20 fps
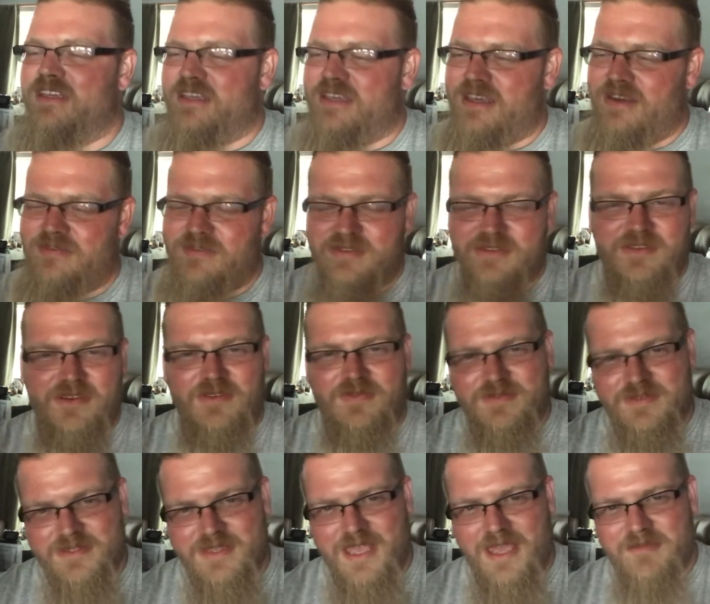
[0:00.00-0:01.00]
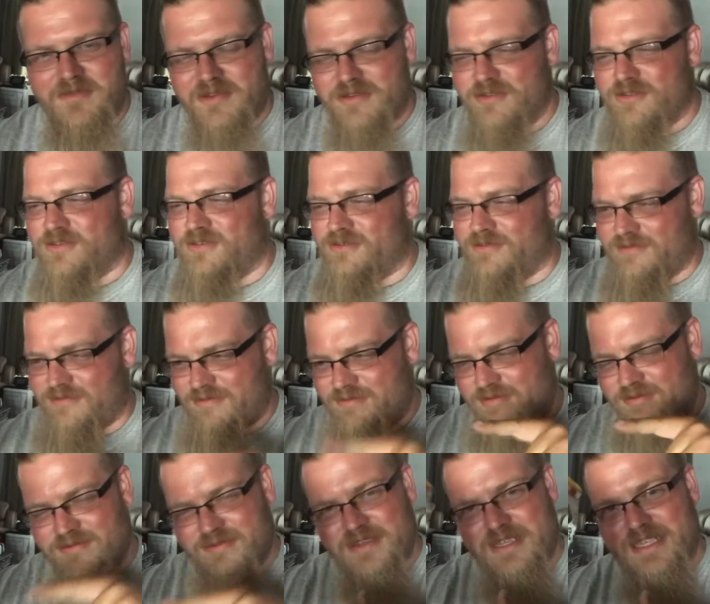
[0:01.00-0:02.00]
Have yourself a sandwich.
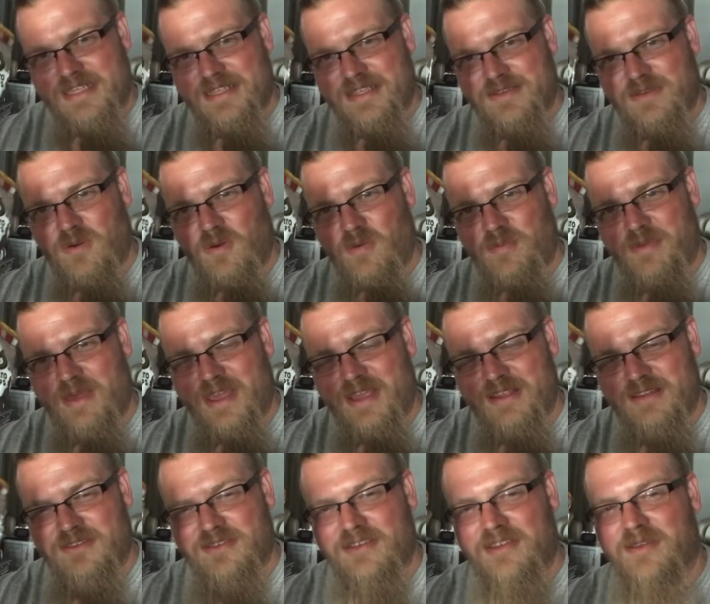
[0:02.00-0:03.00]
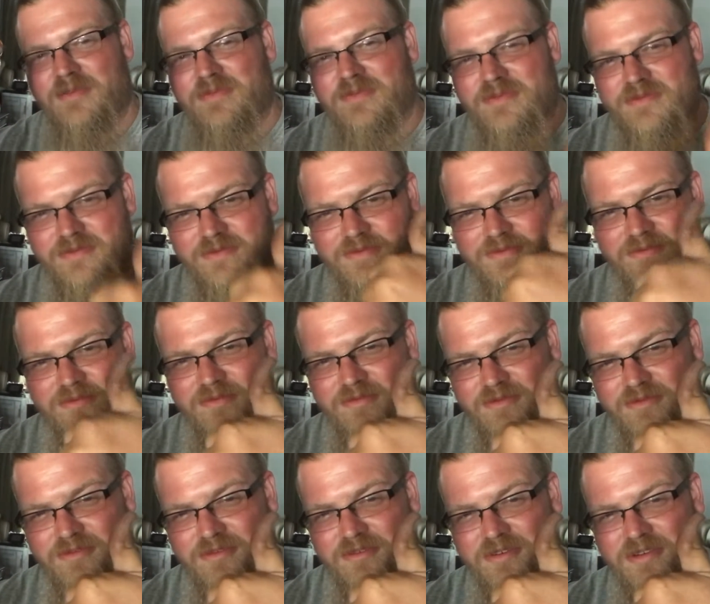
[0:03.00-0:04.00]
Eat this whole bag of chips.
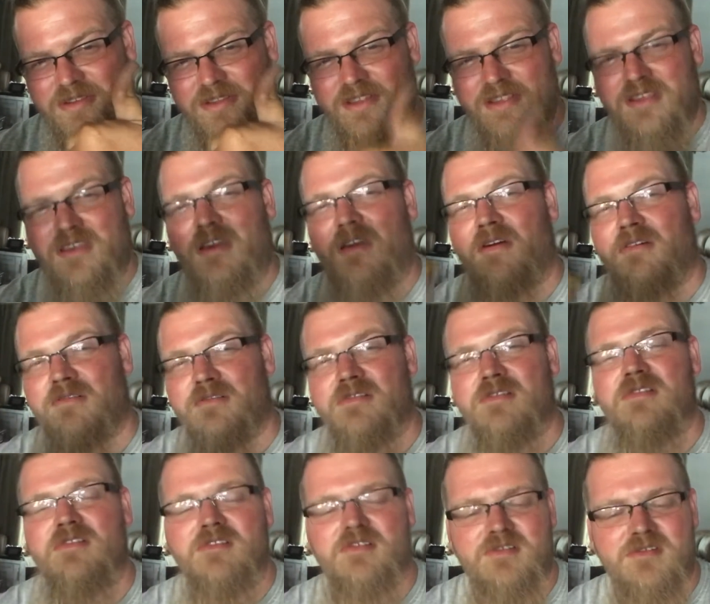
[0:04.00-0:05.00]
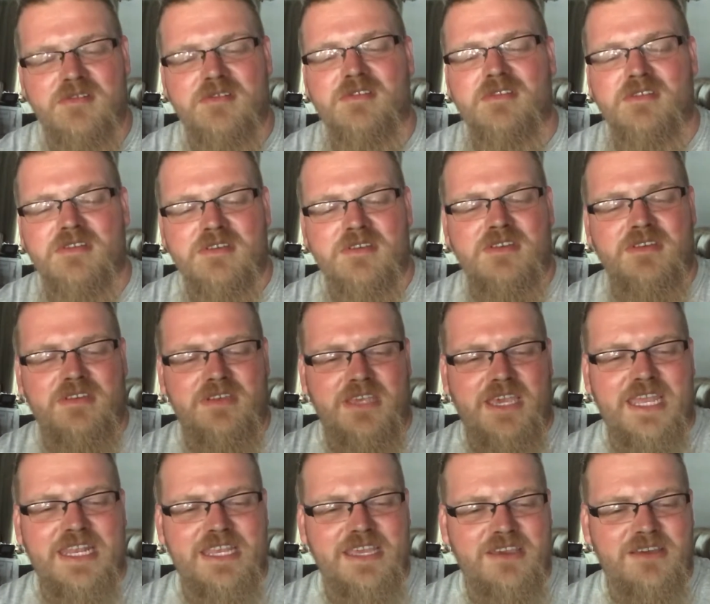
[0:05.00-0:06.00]
You're good to go.
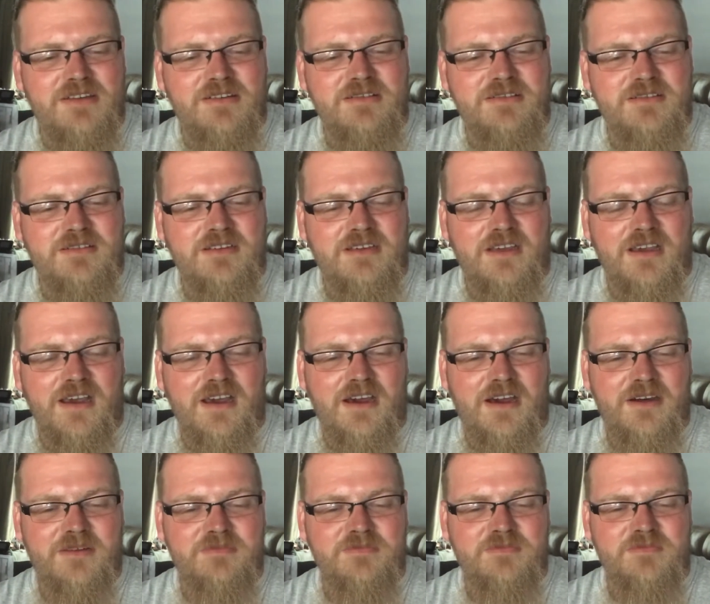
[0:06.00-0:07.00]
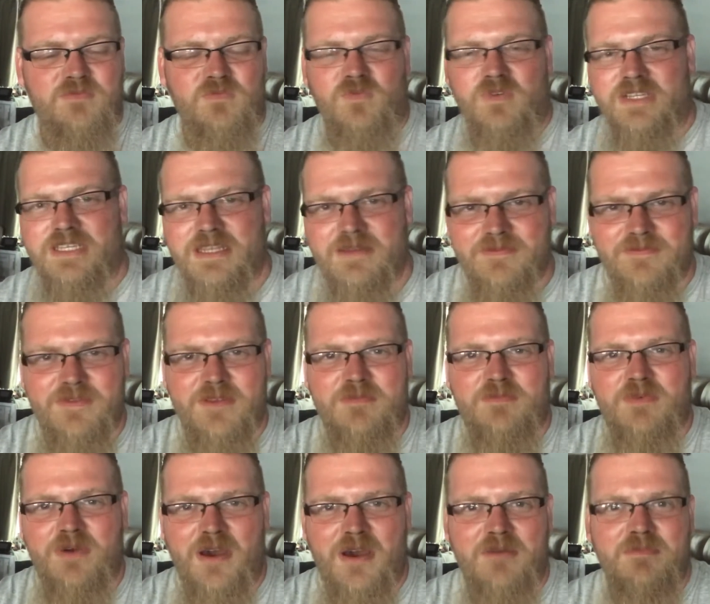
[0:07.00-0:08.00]
Anywho, one nip
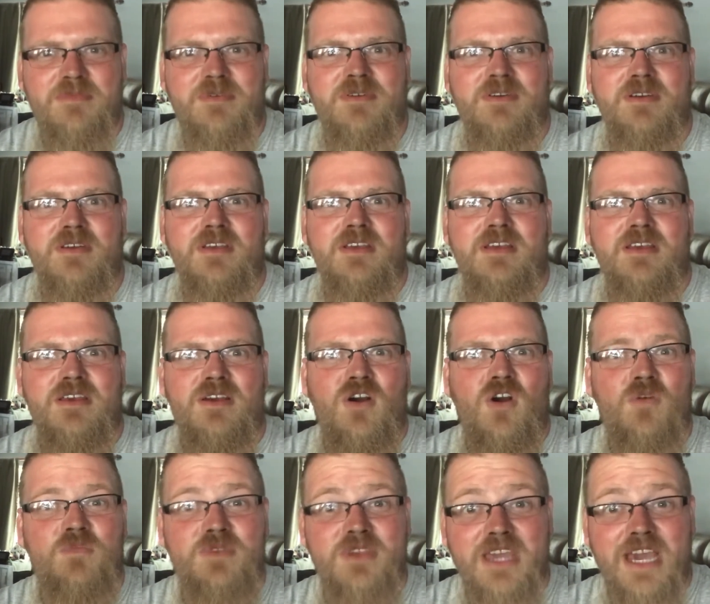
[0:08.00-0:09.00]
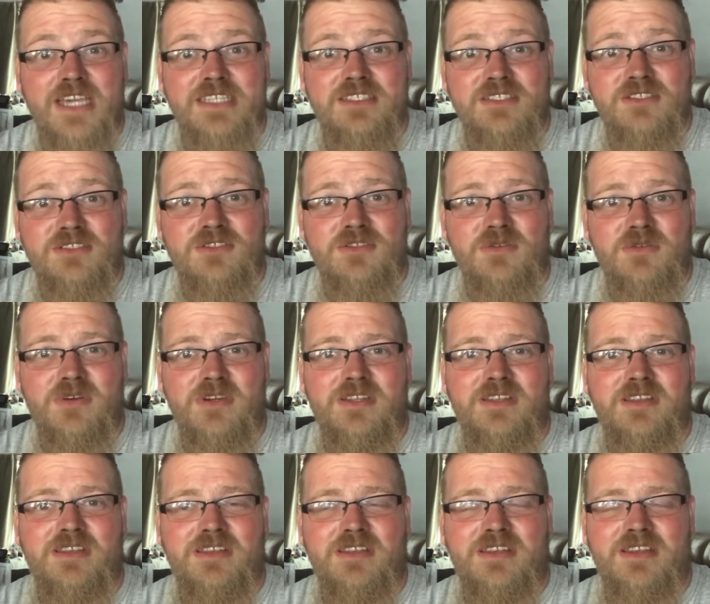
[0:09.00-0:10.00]
flip up. Hope you guys
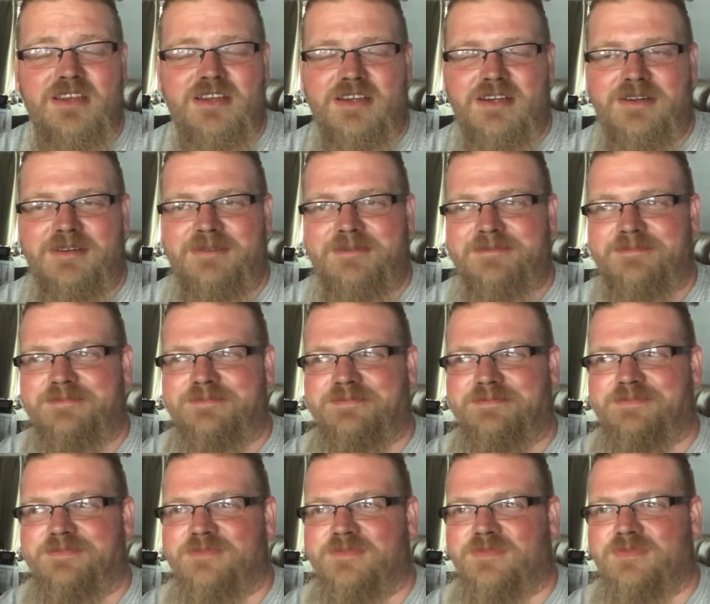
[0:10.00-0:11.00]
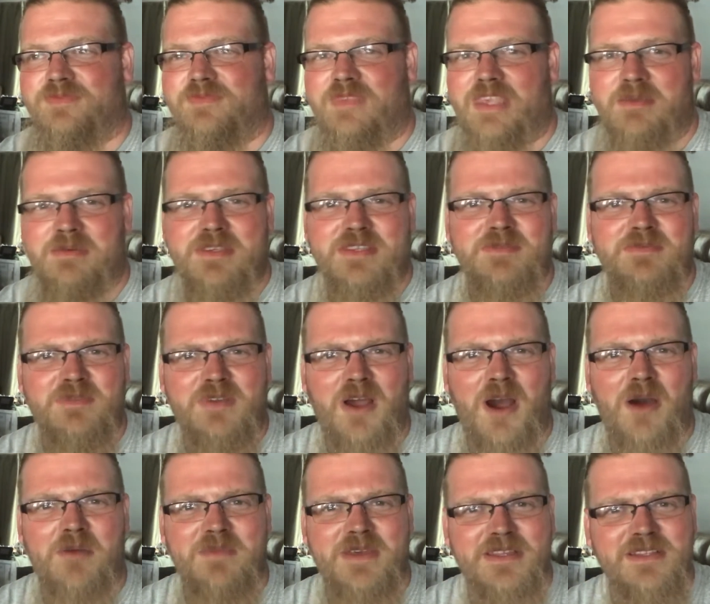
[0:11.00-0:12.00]
enjoyed. Give me some
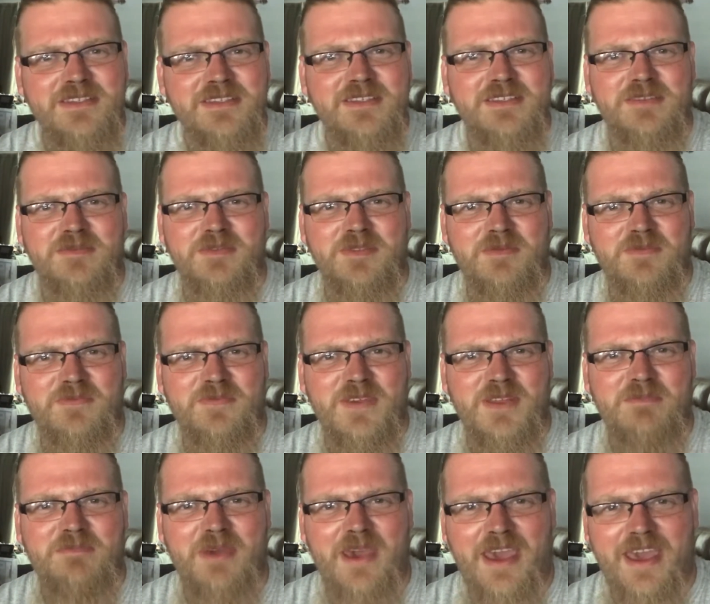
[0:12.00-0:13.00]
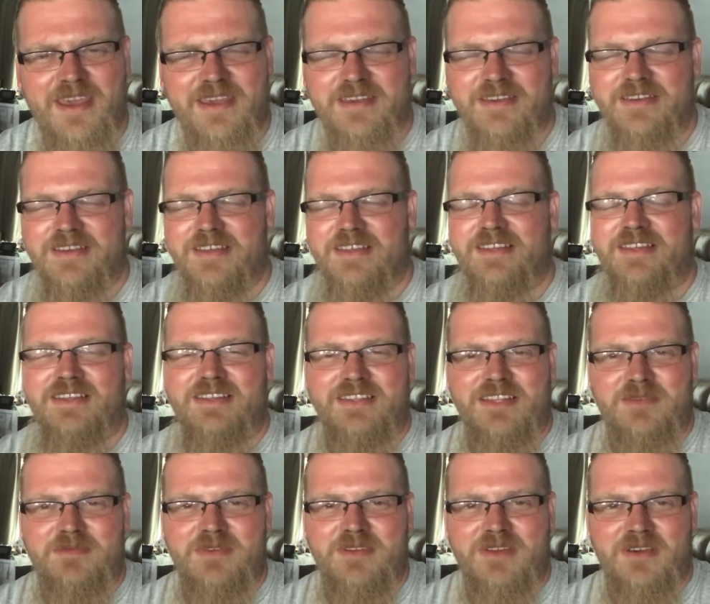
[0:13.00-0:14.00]
comments, some feedback.
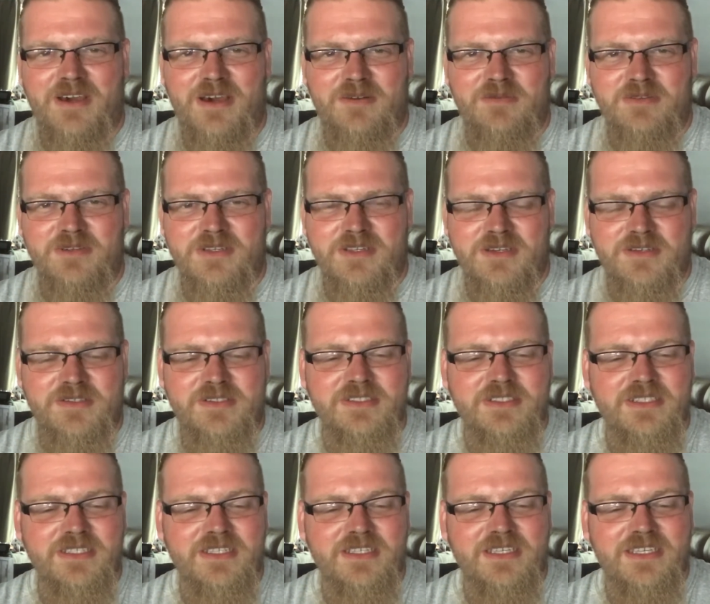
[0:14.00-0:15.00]
Let me know how we're doing.